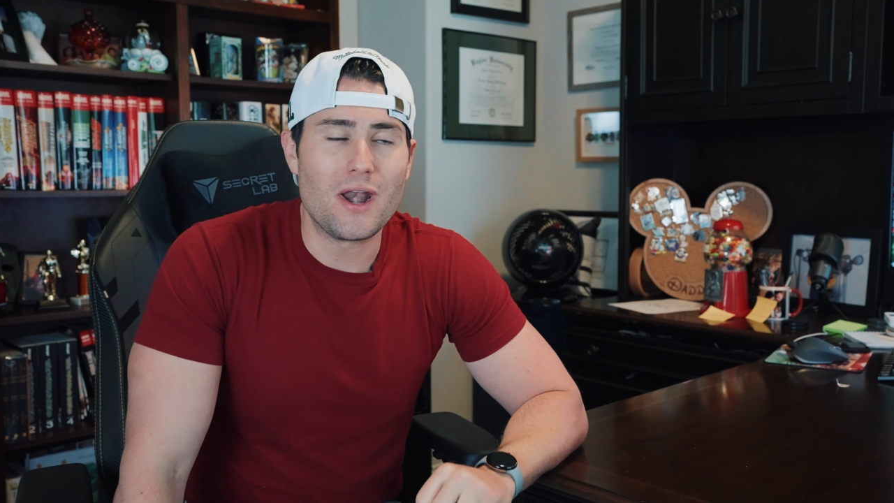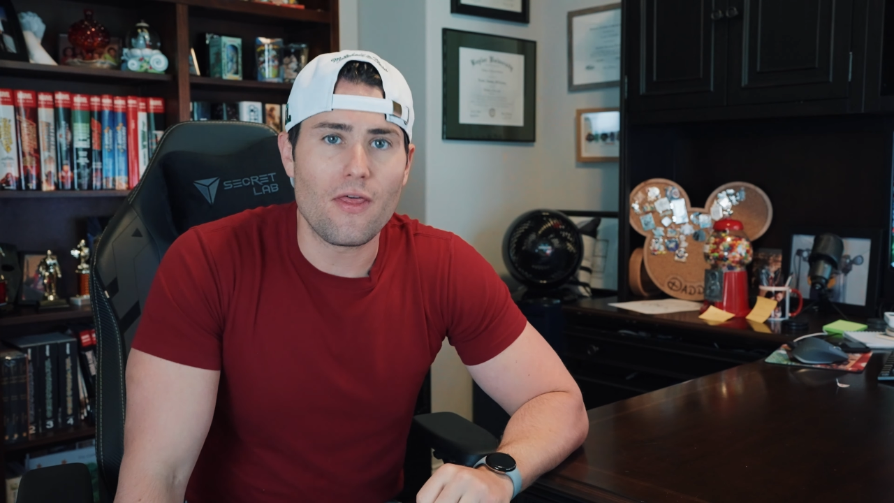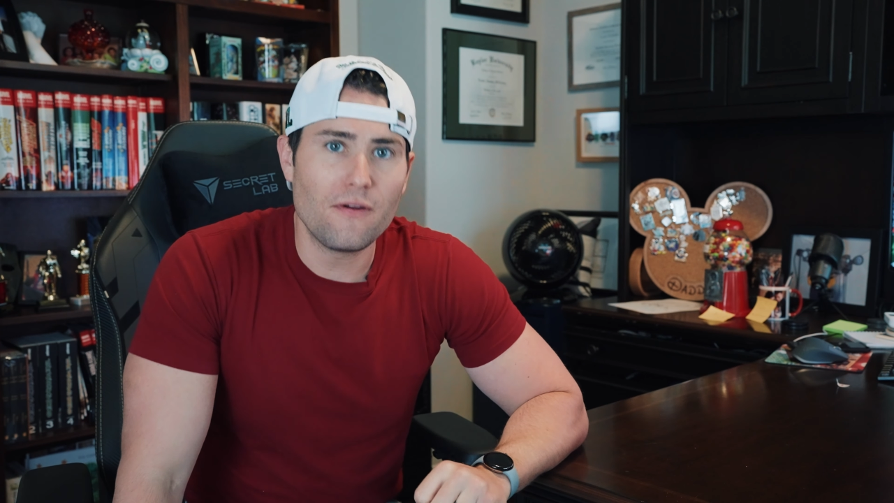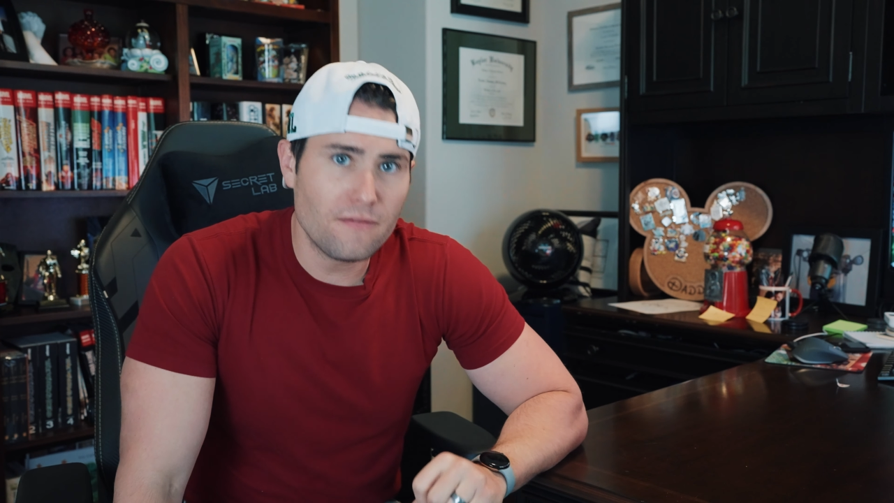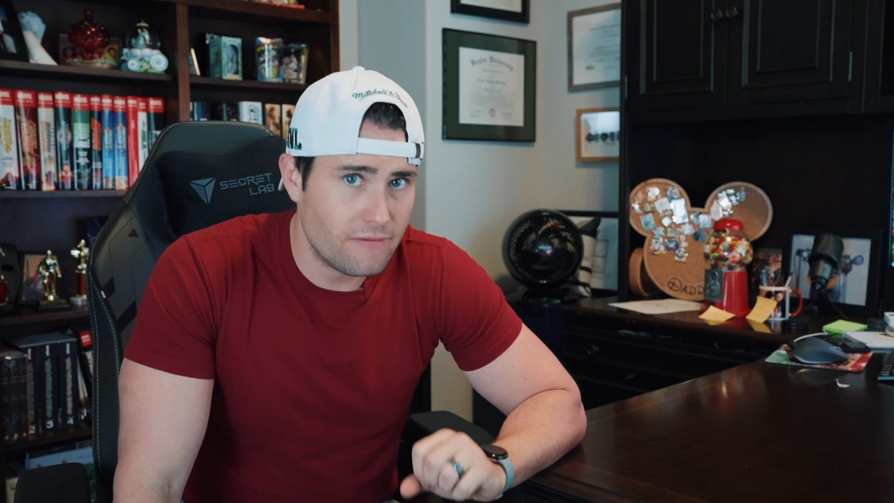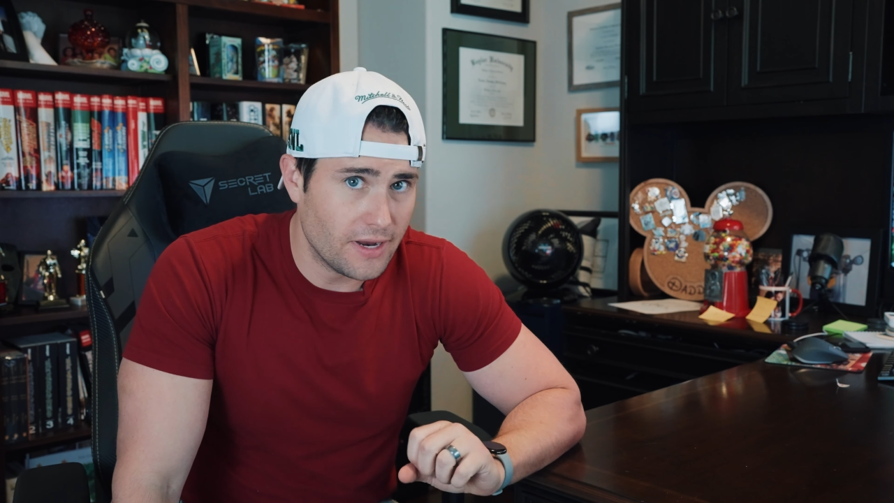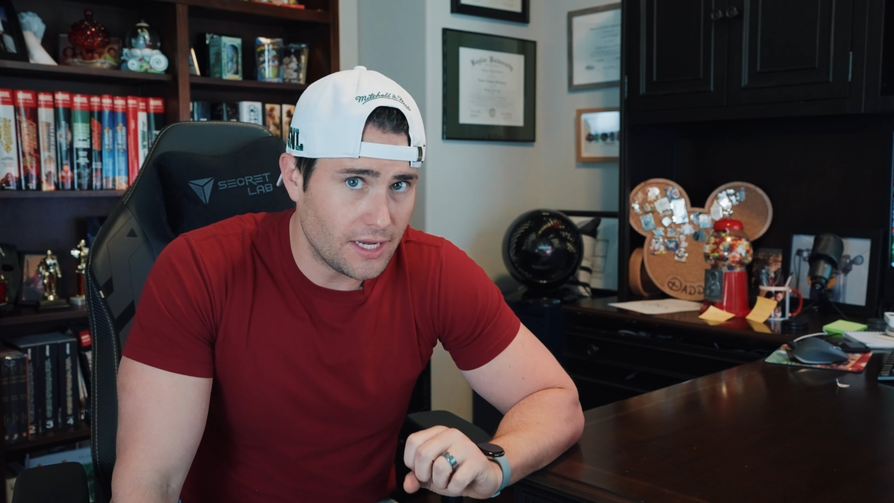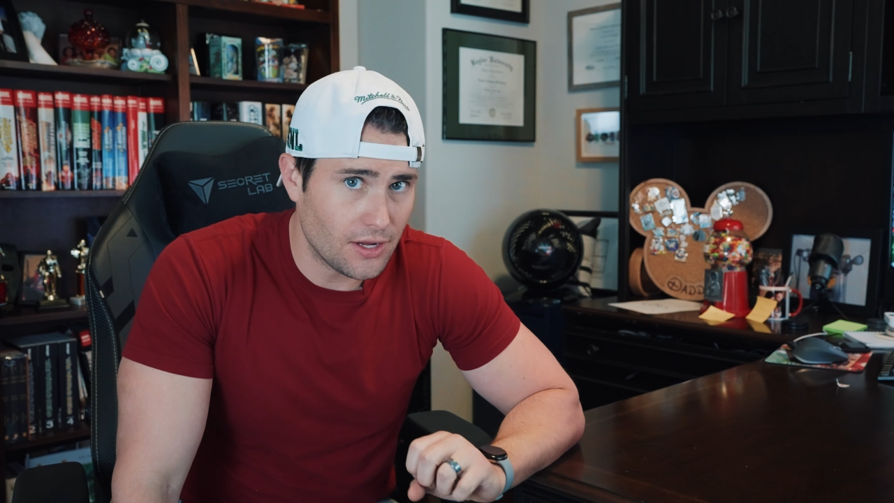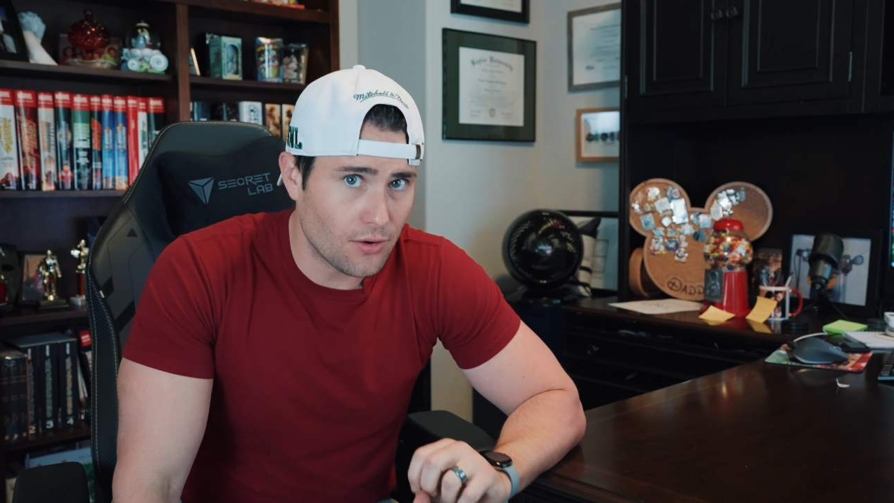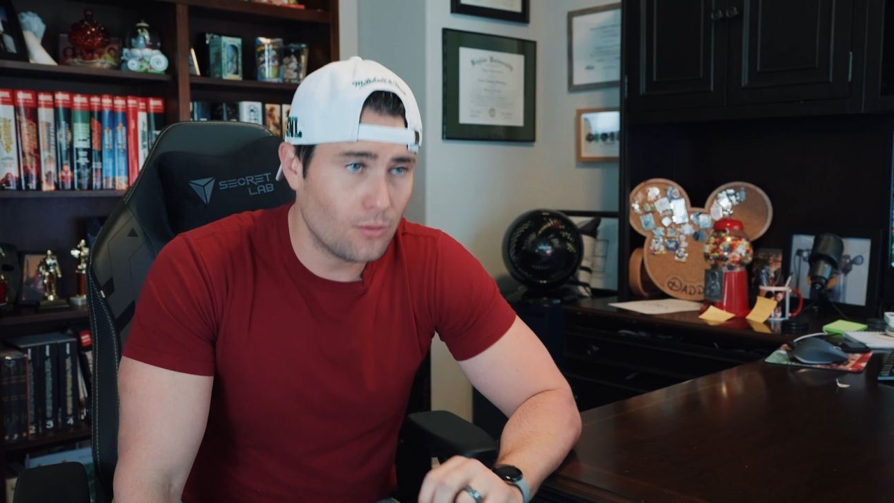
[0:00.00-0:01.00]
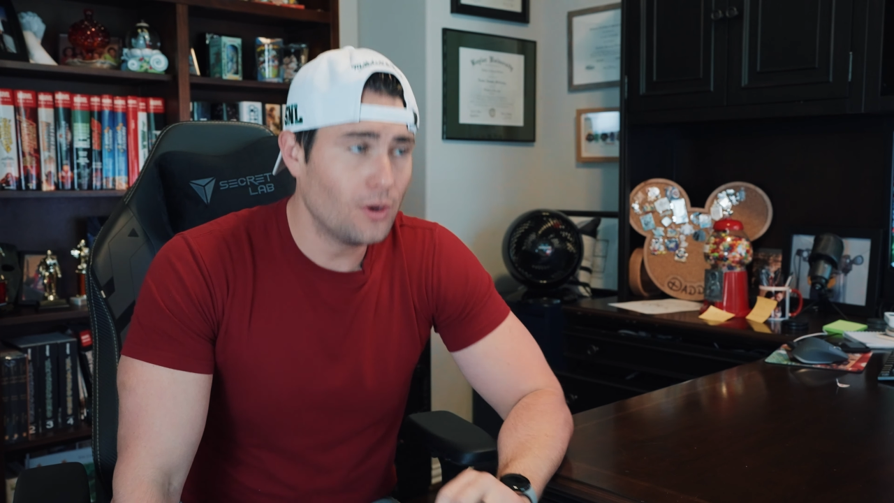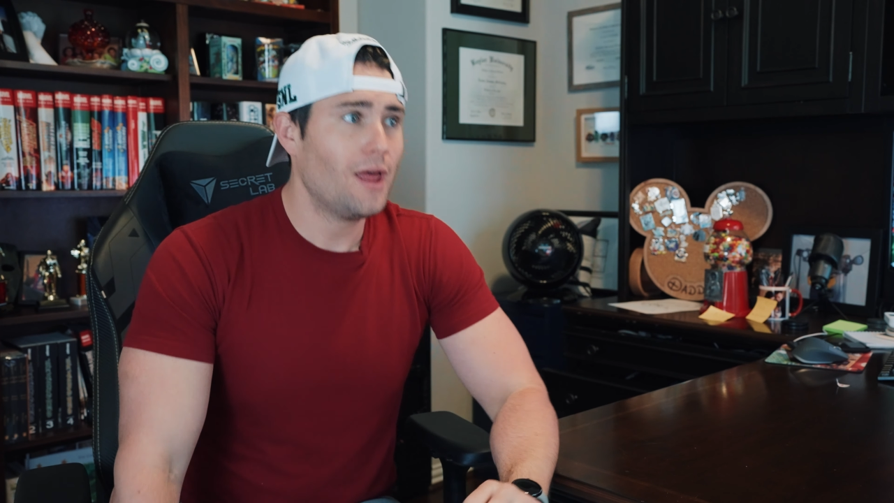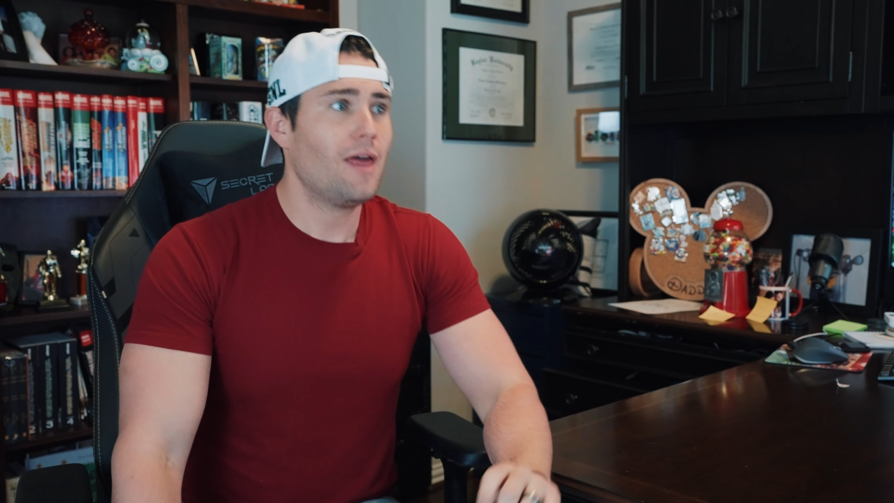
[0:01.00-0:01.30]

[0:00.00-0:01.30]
another video